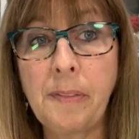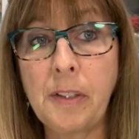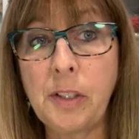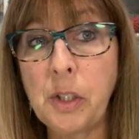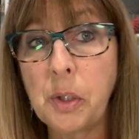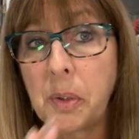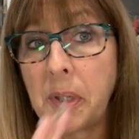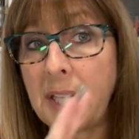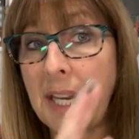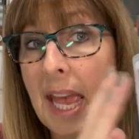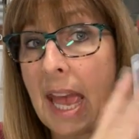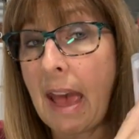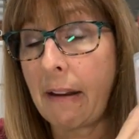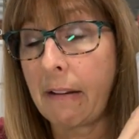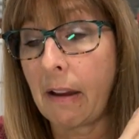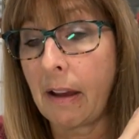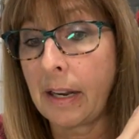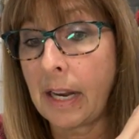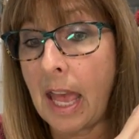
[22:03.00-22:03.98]
and then you can
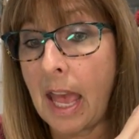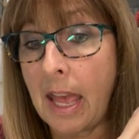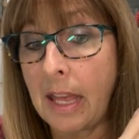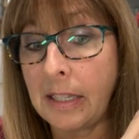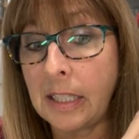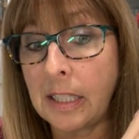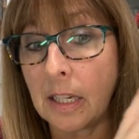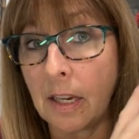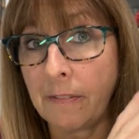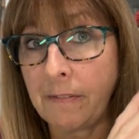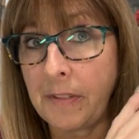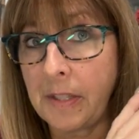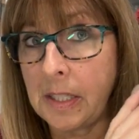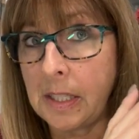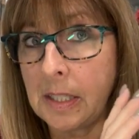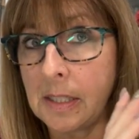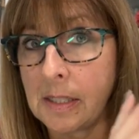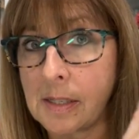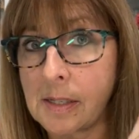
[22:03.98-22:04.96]
add on any of
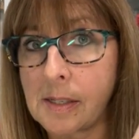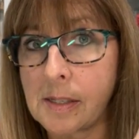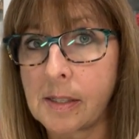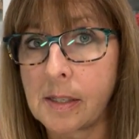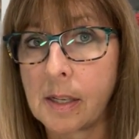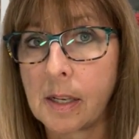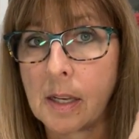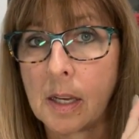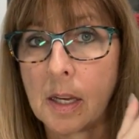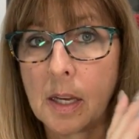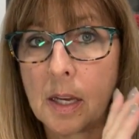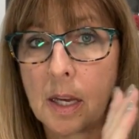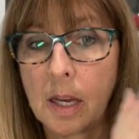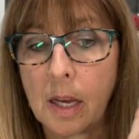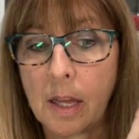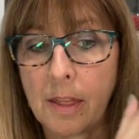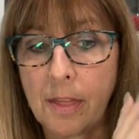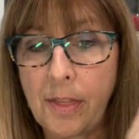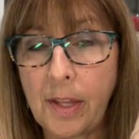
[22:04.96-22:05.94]
these
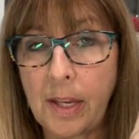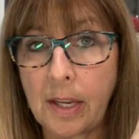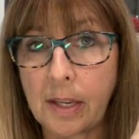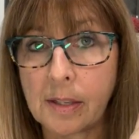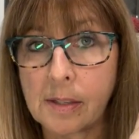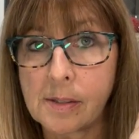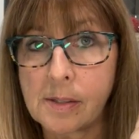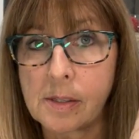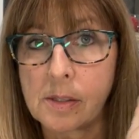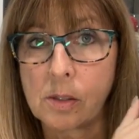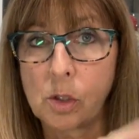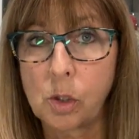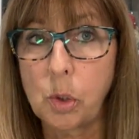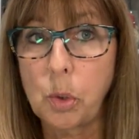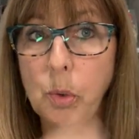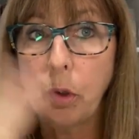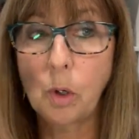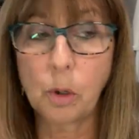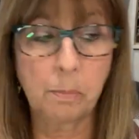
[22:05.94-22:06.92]
things
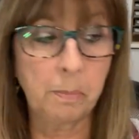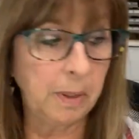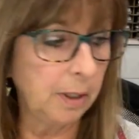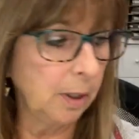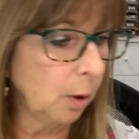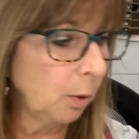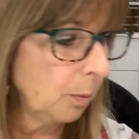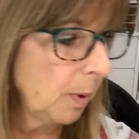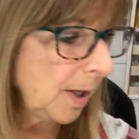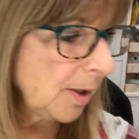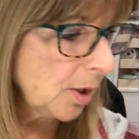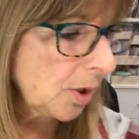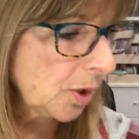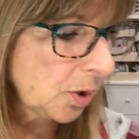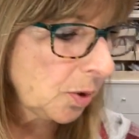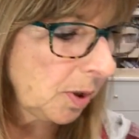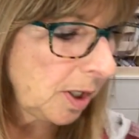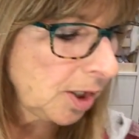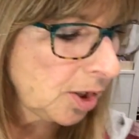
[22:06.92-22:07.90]
to your bingo
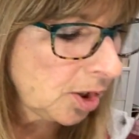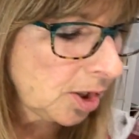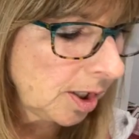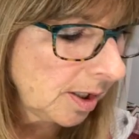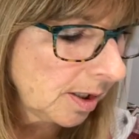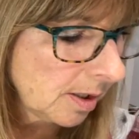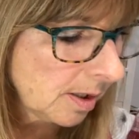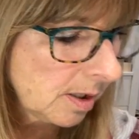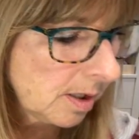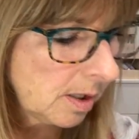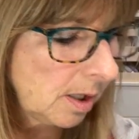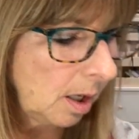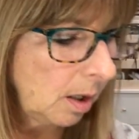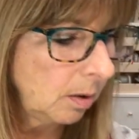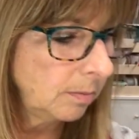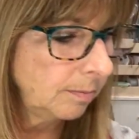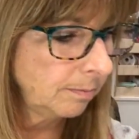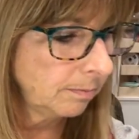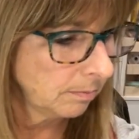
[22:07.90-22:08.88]
registration.
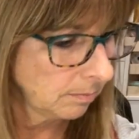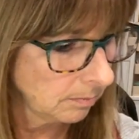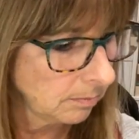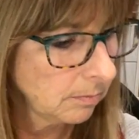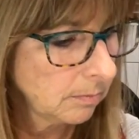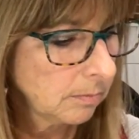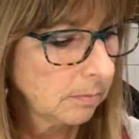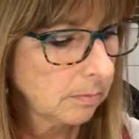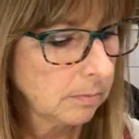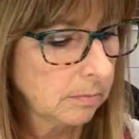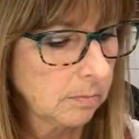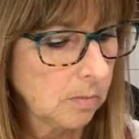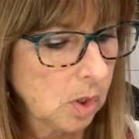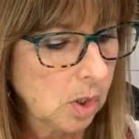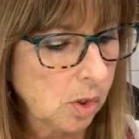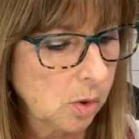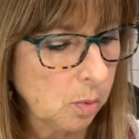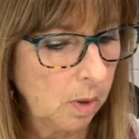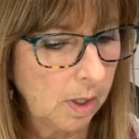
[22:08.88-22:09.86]
So
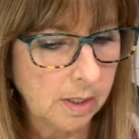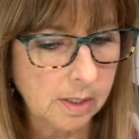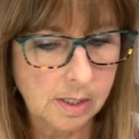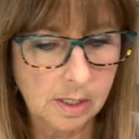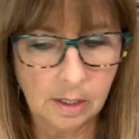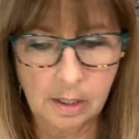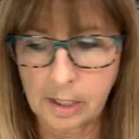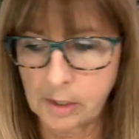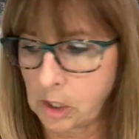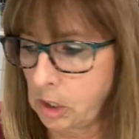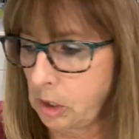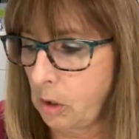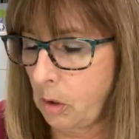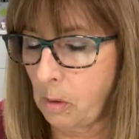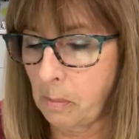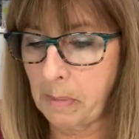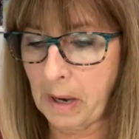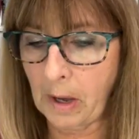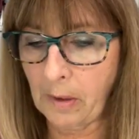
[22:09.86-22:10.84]
just wanted to let you
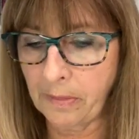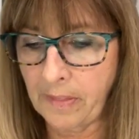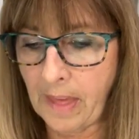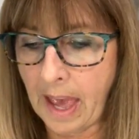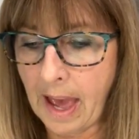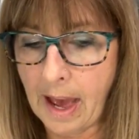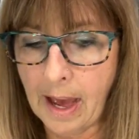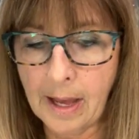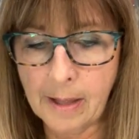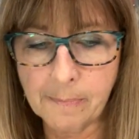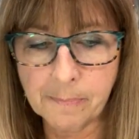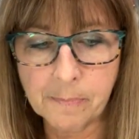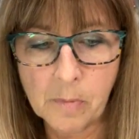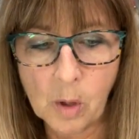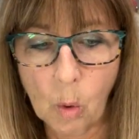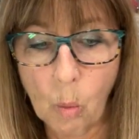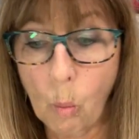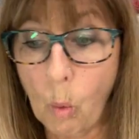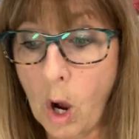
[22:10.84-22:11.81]
know about that.
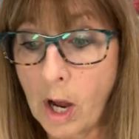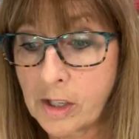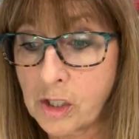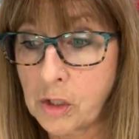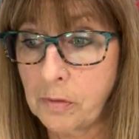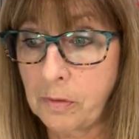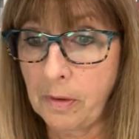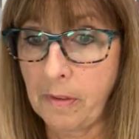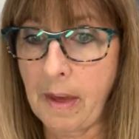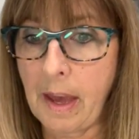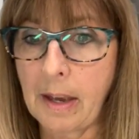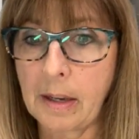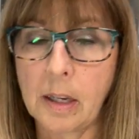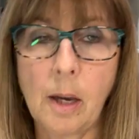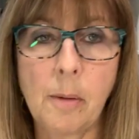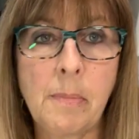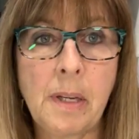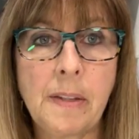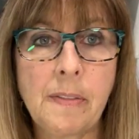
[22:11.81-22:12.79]
Watch for
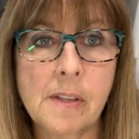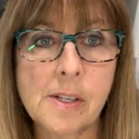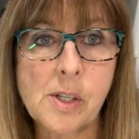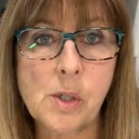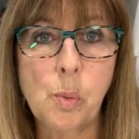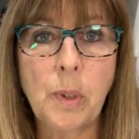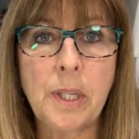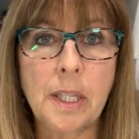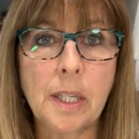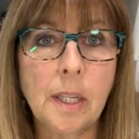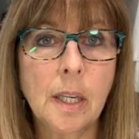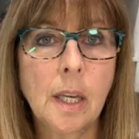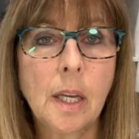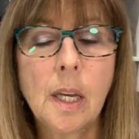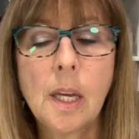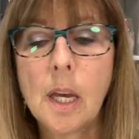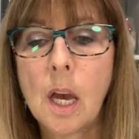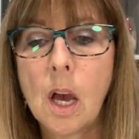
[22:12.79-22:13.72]
that coming this week.